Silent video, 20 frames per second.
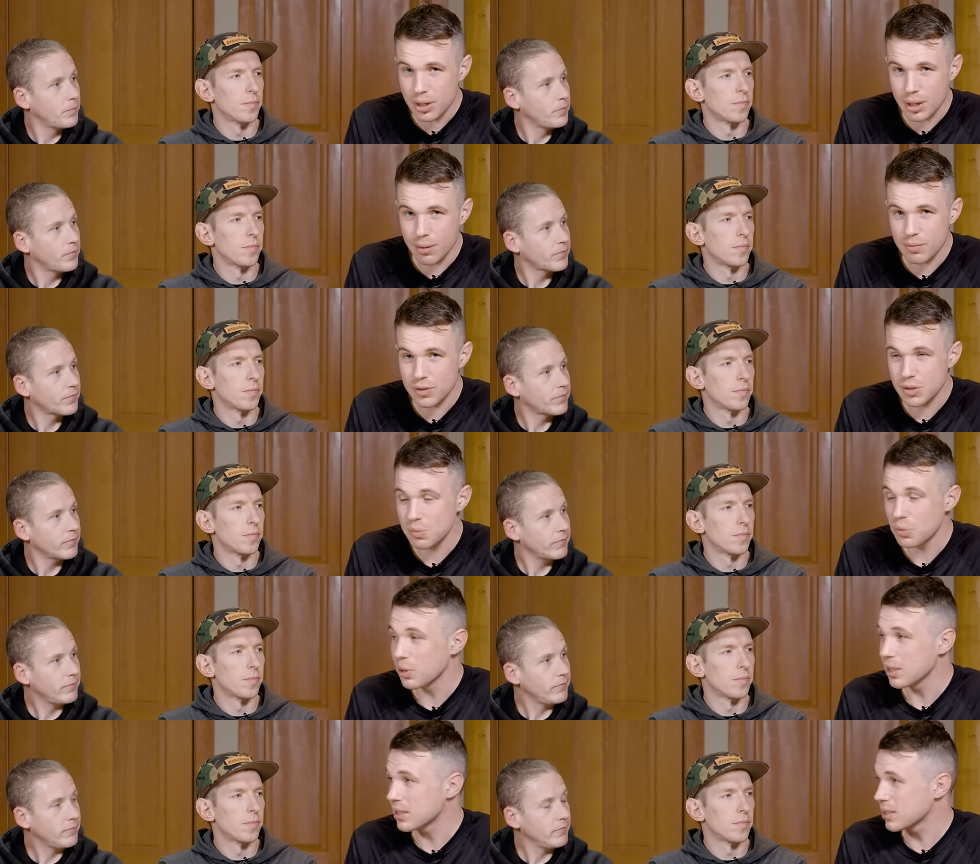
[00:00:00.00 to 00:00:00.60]

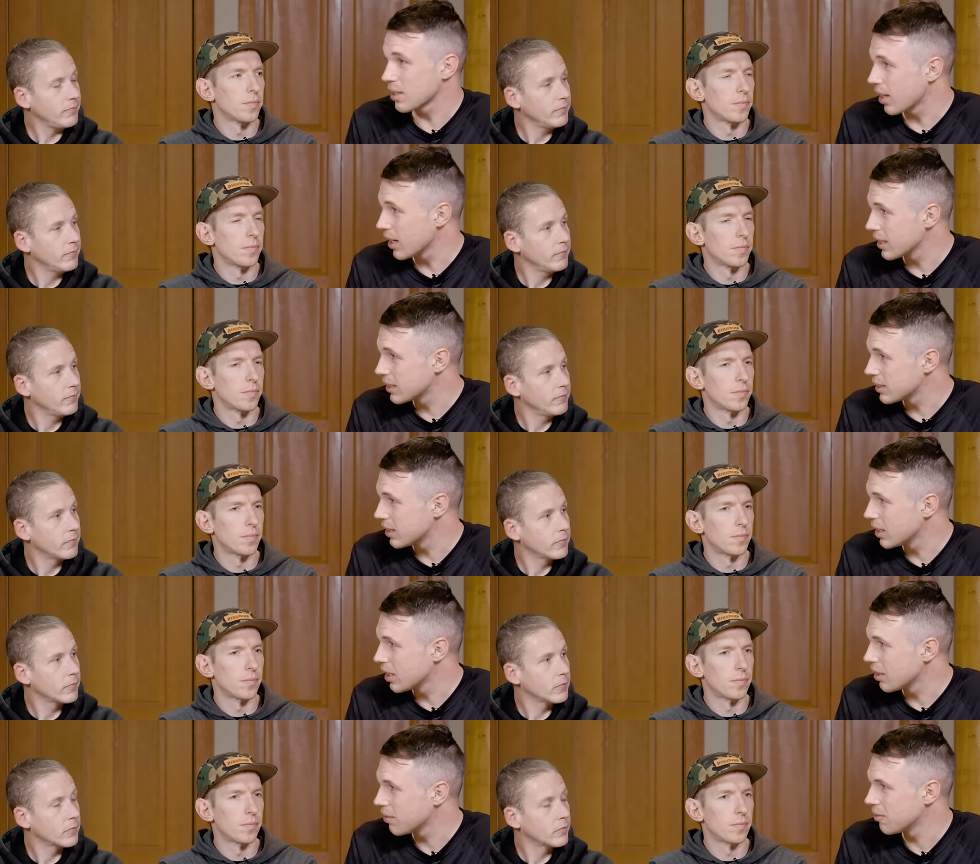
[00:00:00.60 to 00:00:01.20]
Speaker 1: comfortable. It's light
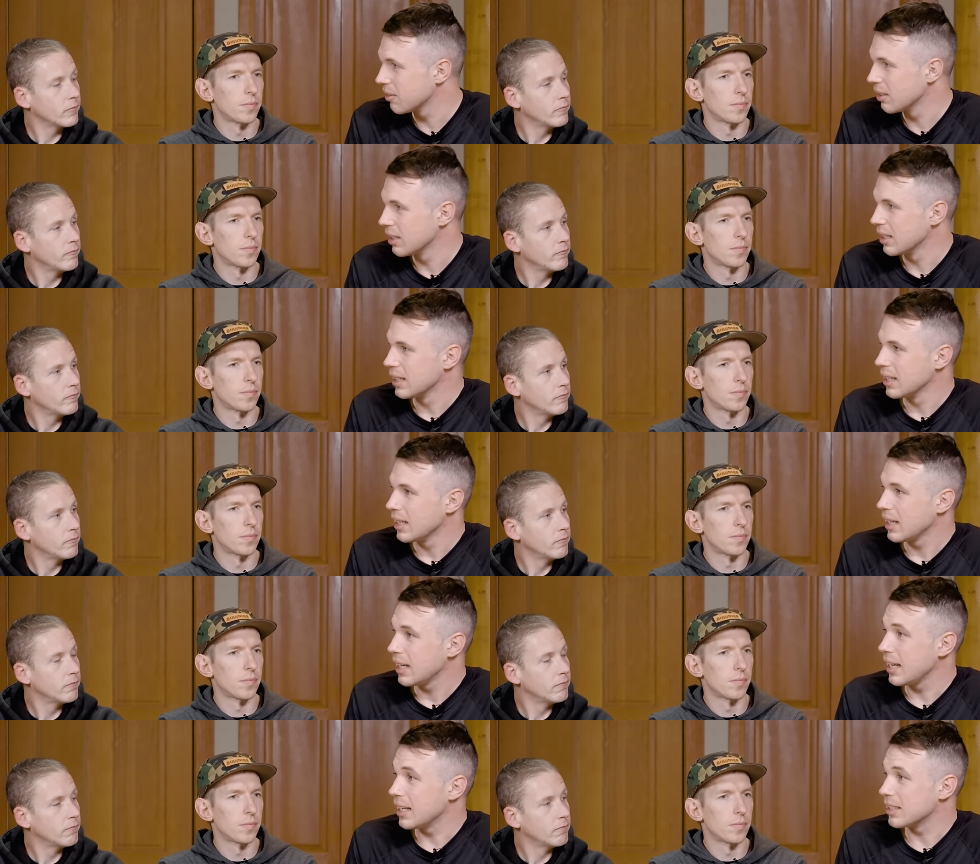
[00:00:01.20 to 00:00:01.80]
enough.
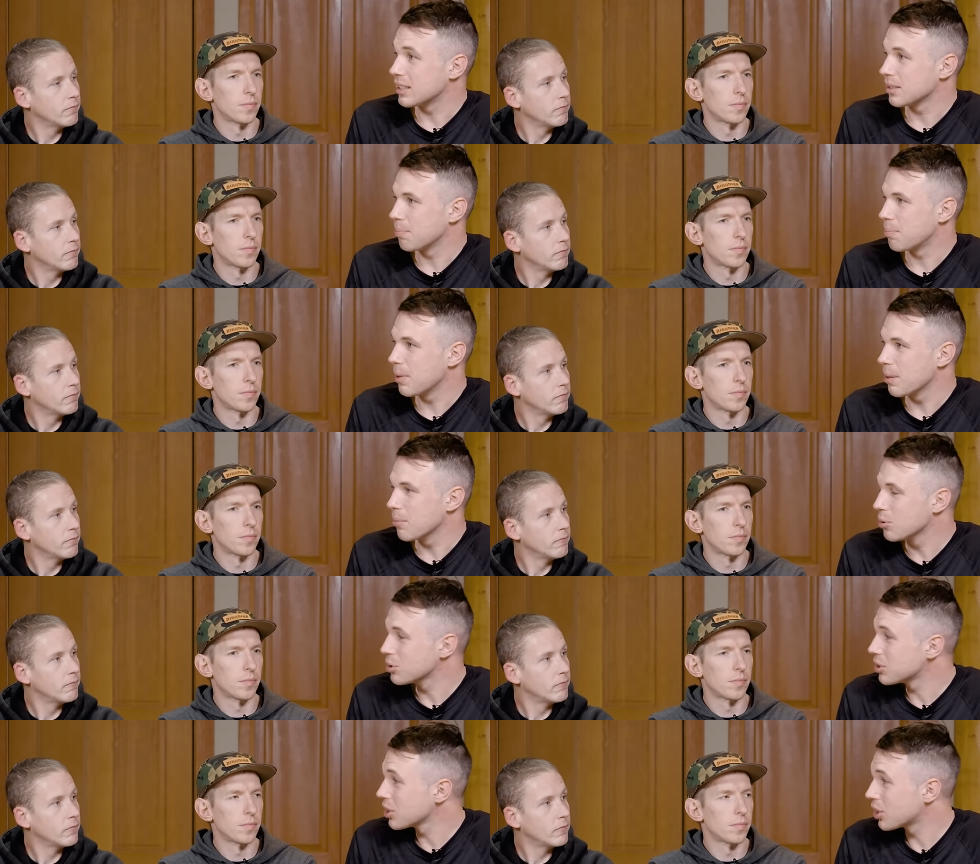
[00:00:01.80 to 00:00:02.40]
It's a
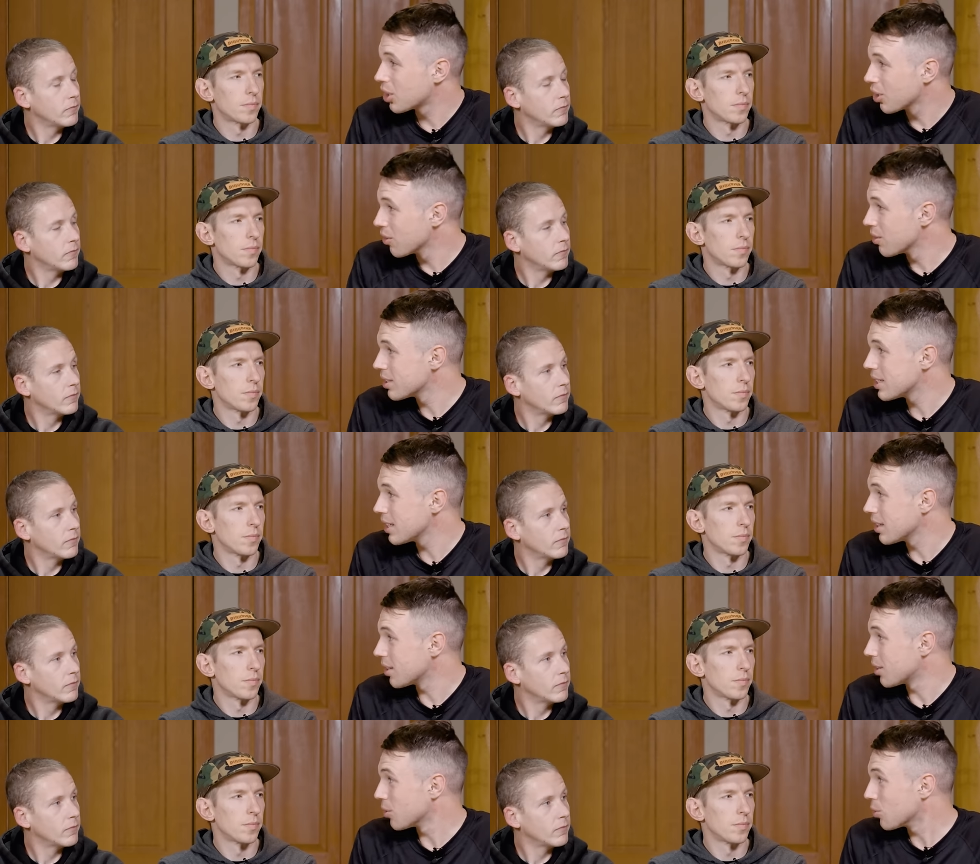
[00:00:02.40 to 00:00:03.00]
bit more
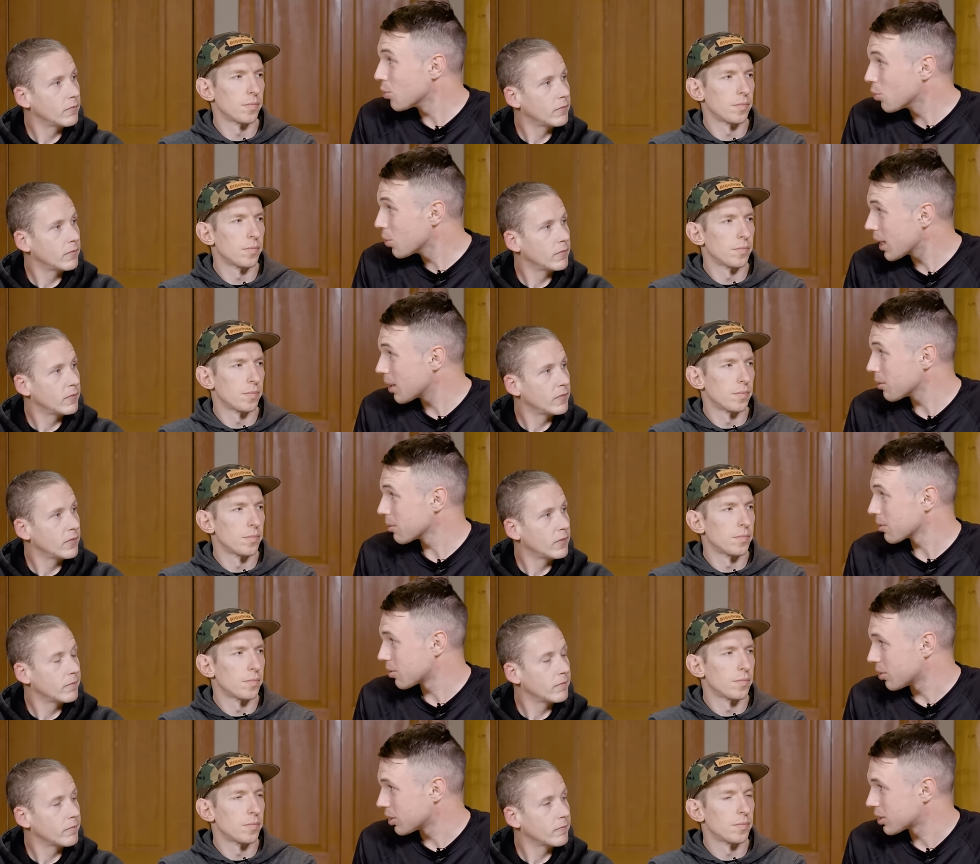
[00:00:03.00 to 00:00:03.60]
security than an
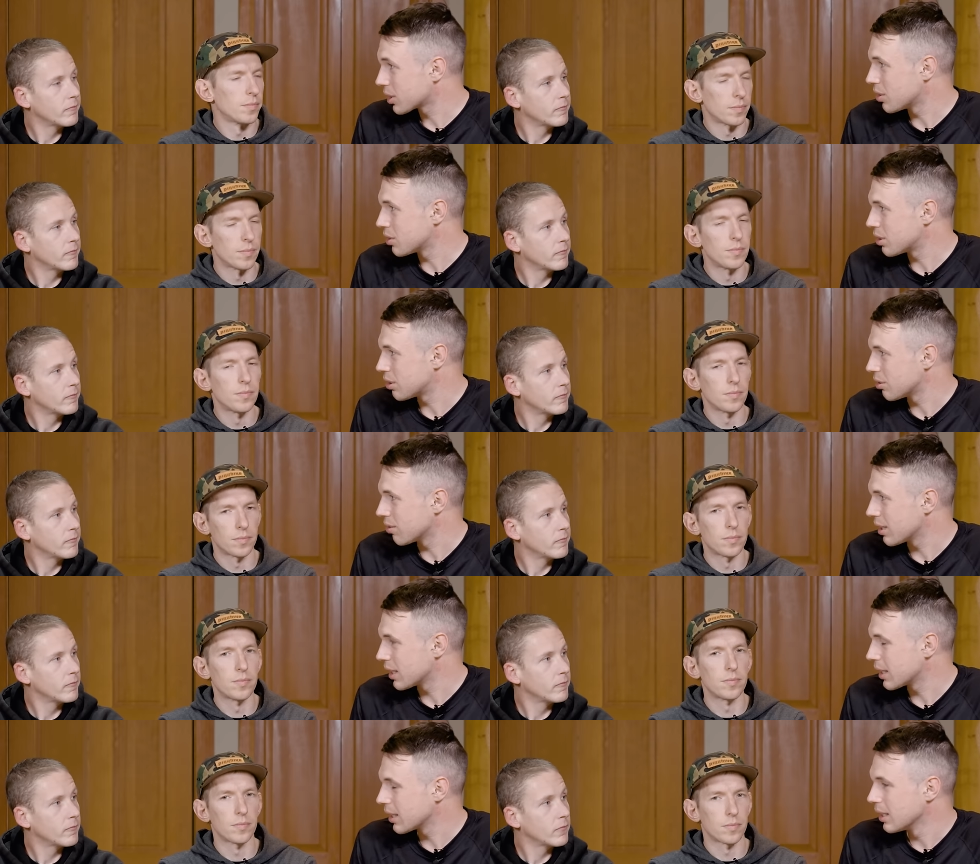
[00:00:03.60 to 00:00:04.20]
all-out cross-country
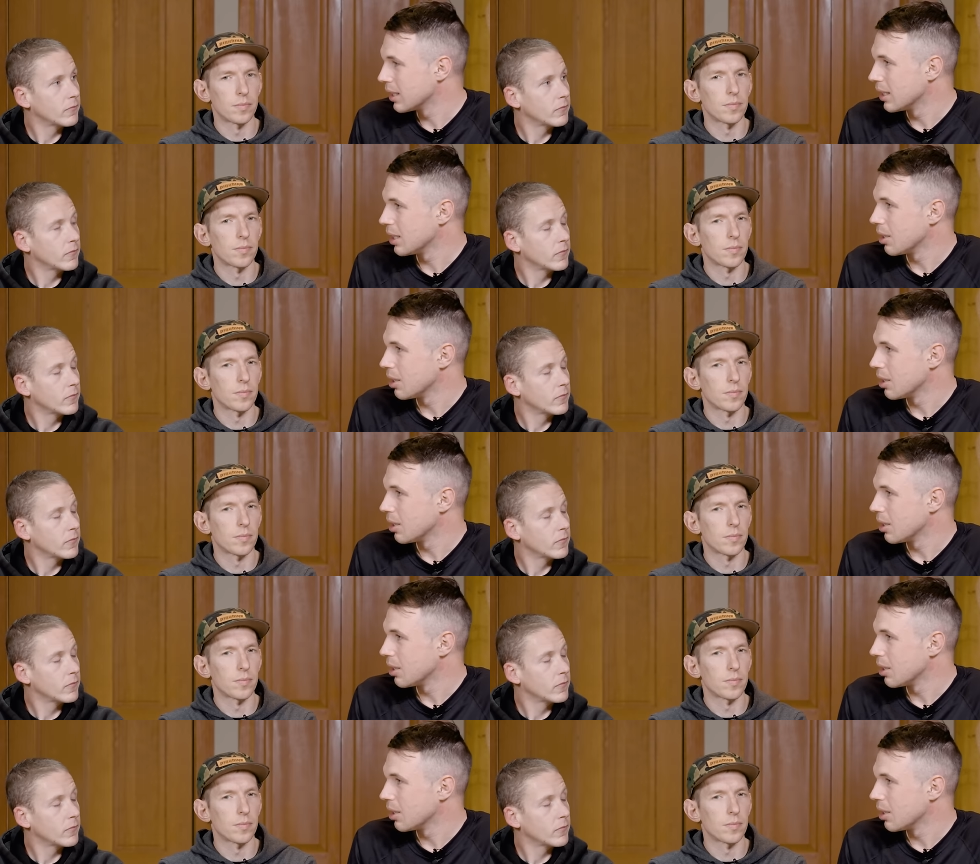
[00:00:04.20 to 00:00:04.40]
rig,